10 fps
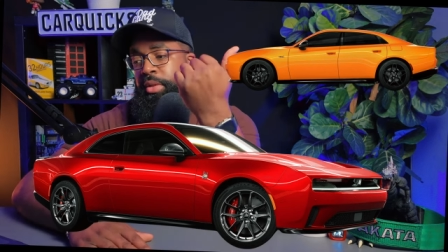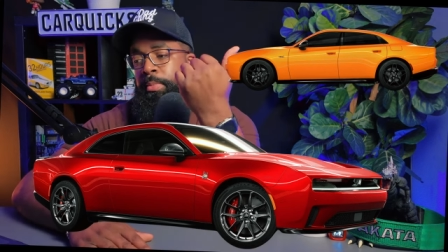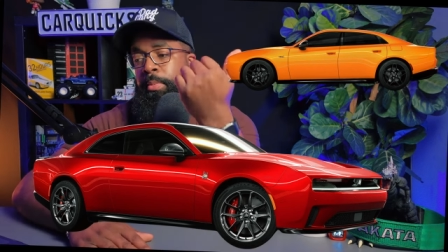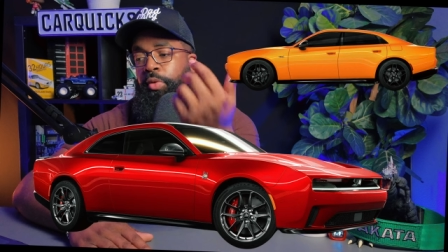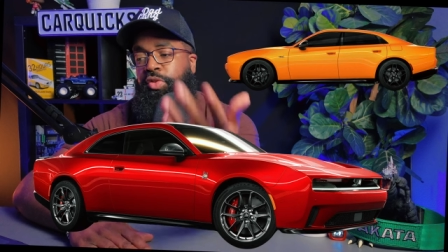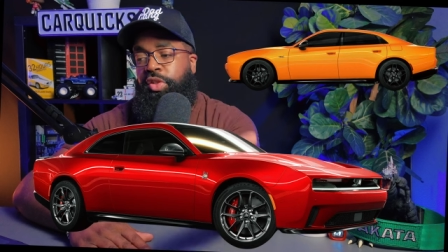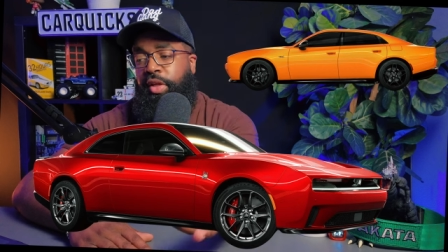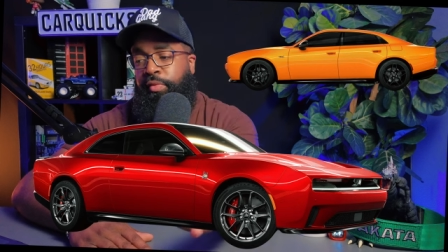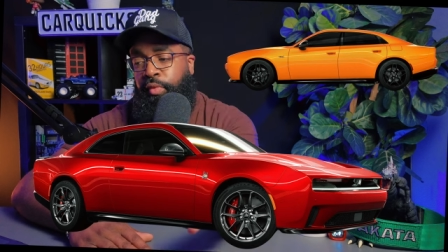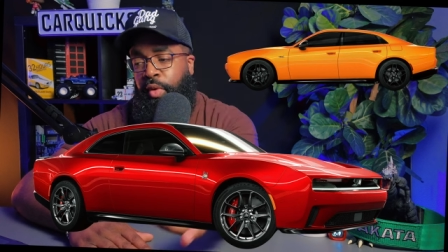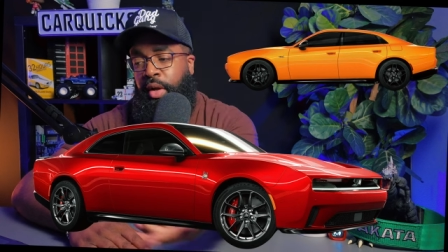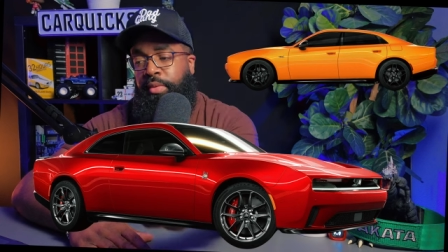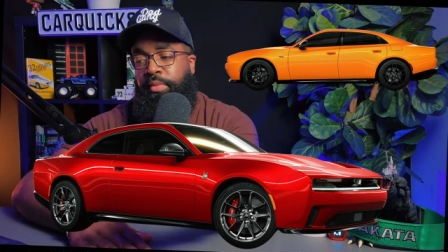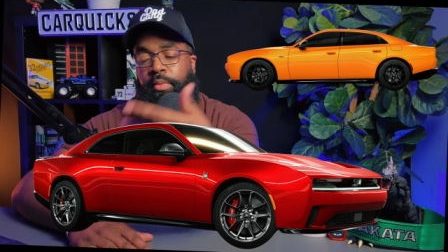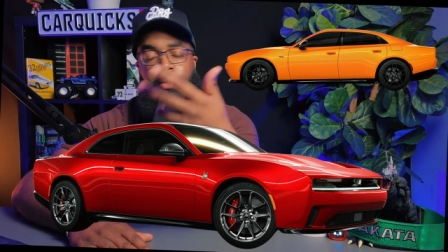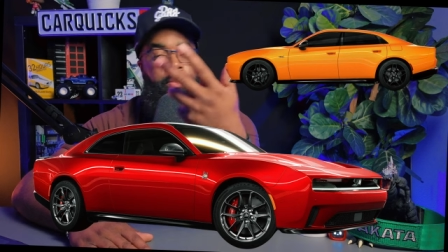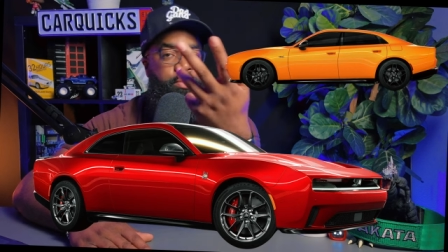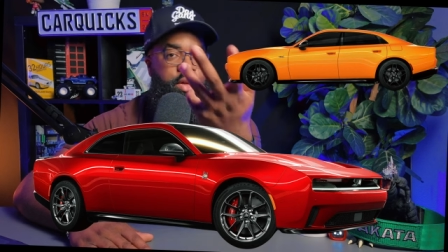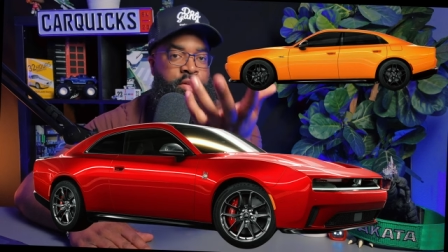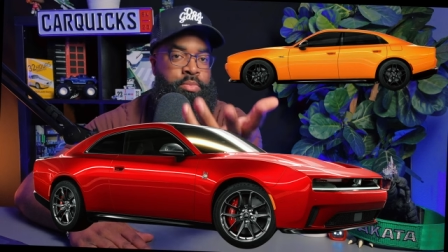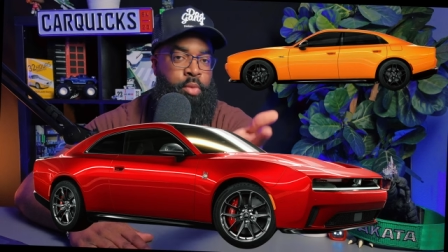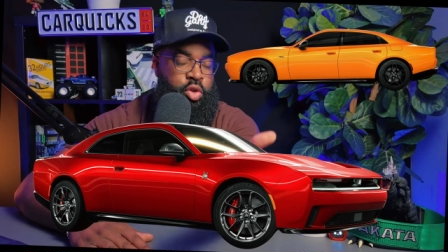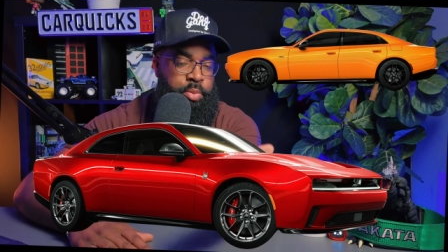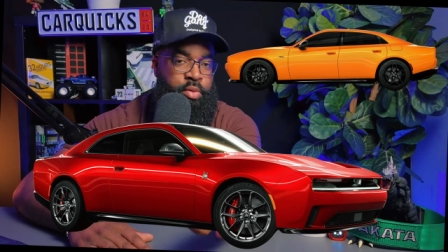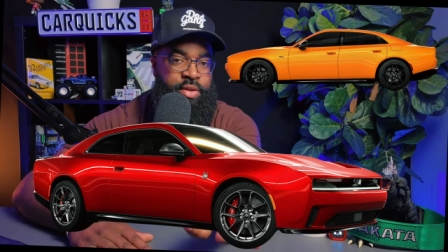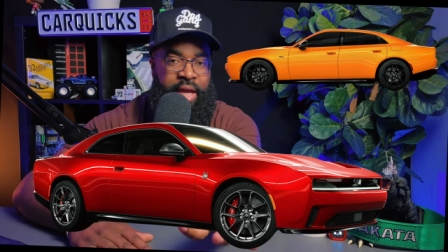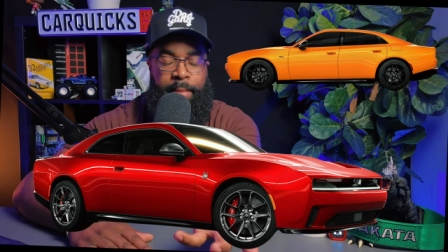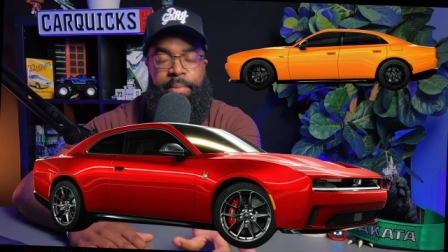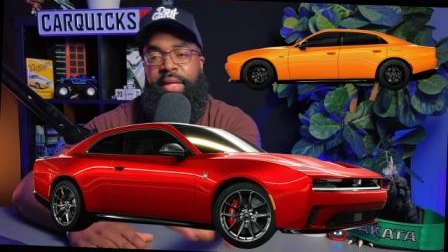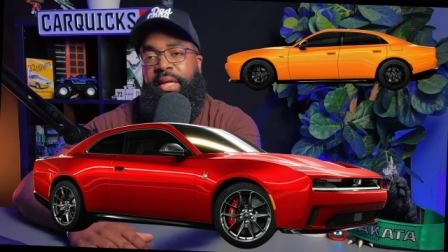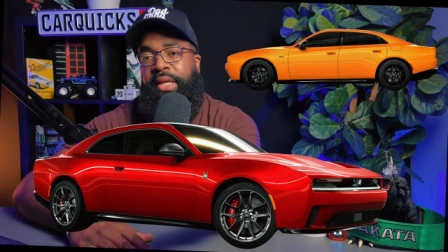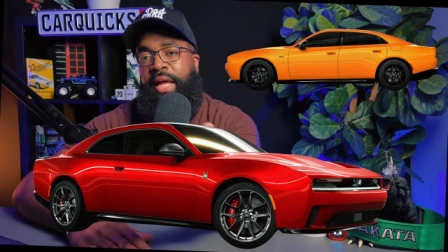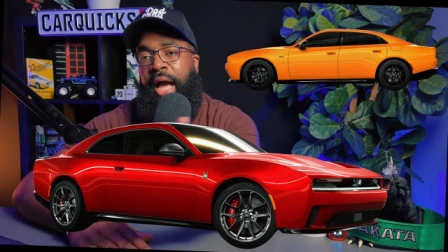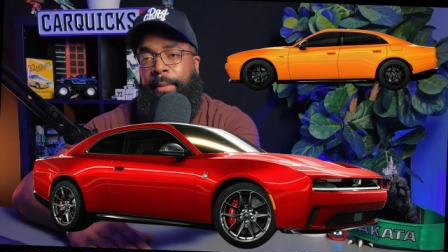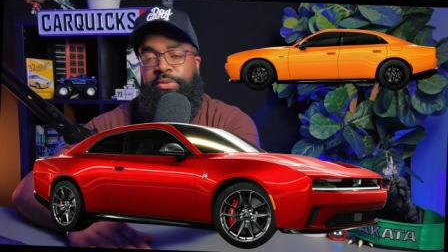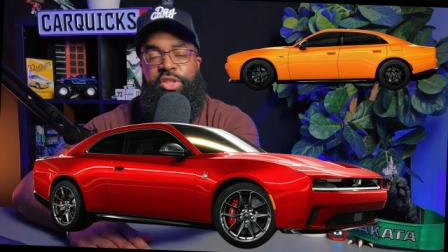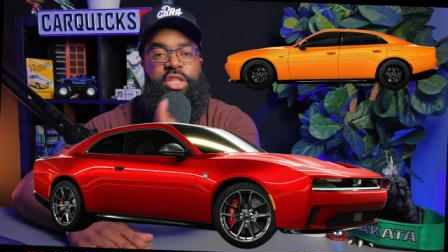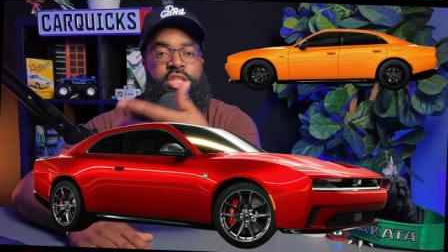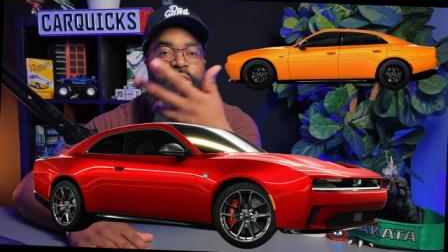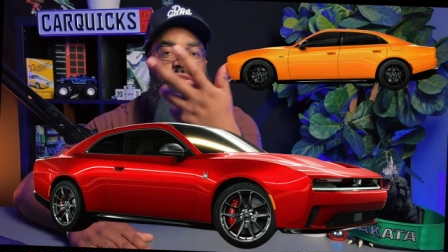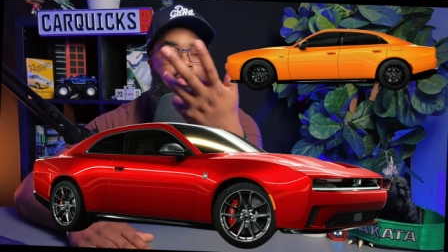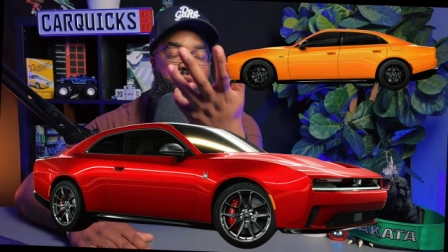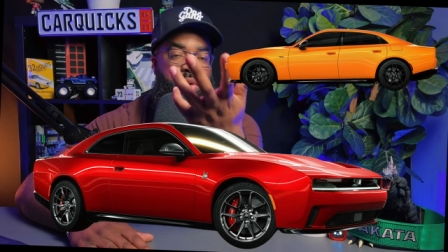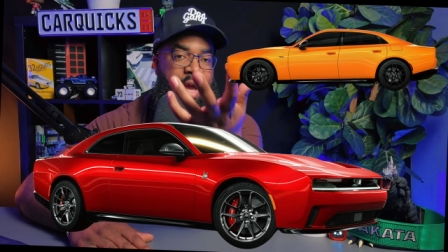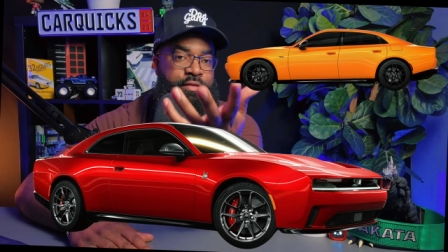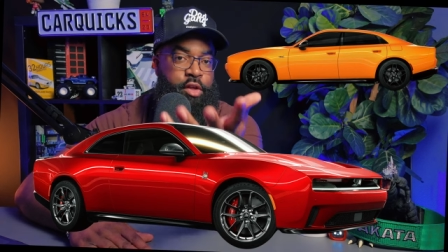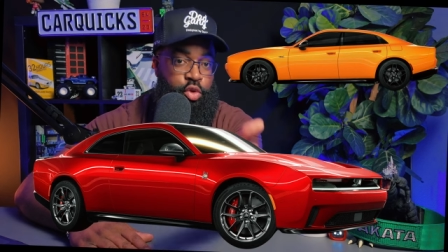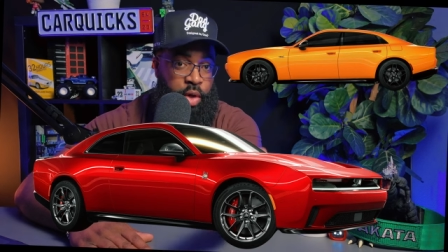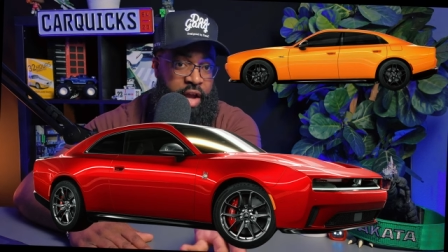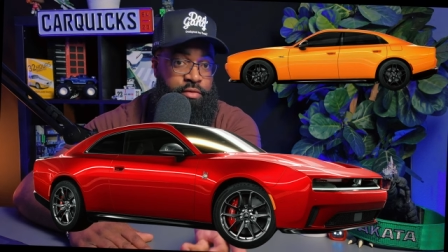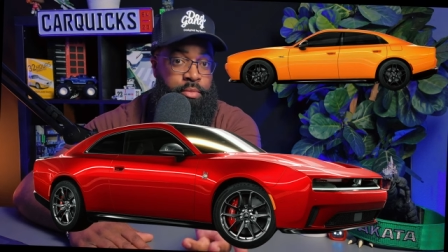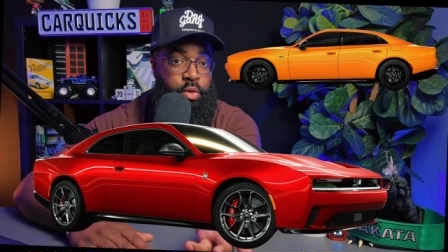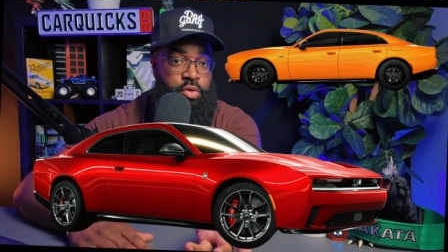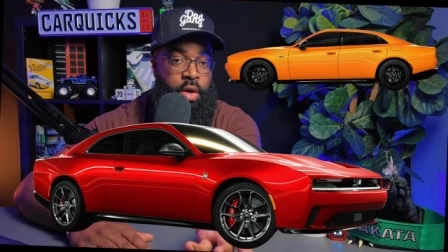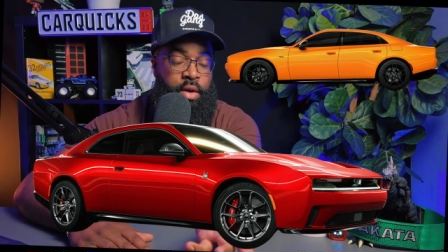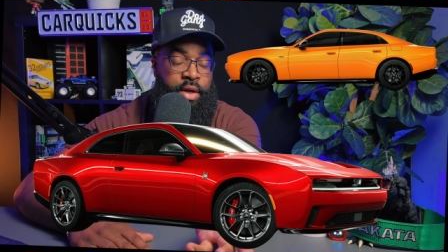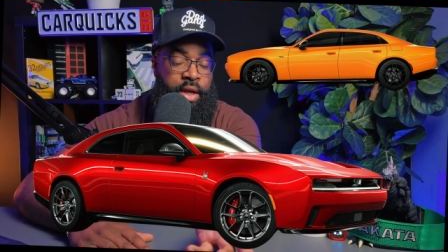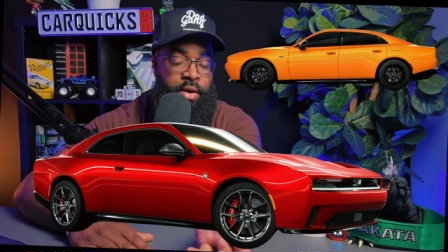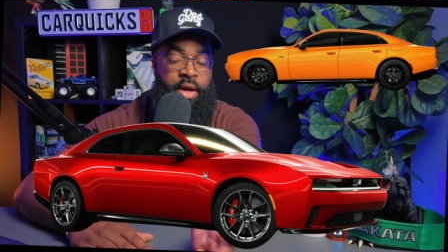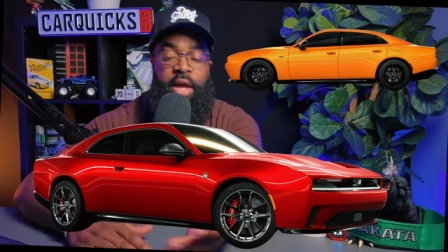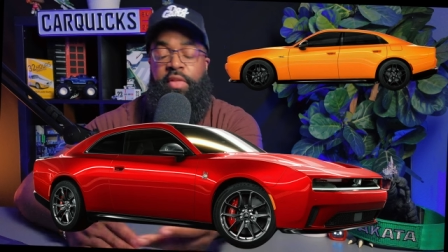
multi-leak front. There's multiple dampening options when you have the drive modes on there.